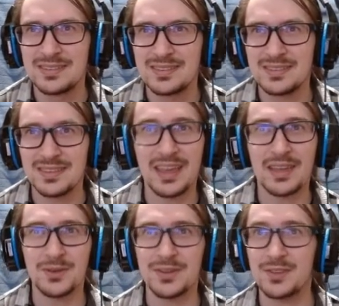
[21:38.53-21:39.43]
Yeah,
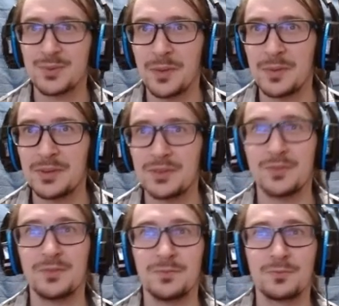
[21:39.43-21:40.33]
your day has probably been
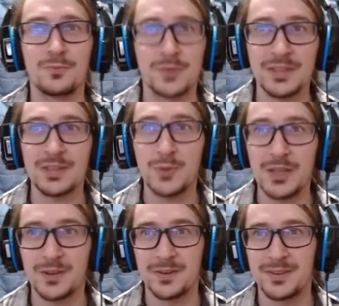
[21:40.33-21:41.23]
really
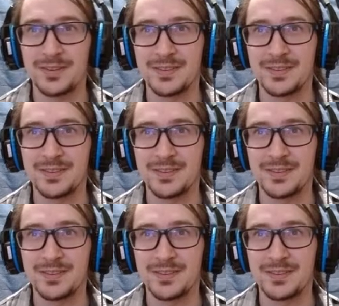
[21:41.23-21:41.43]
weird.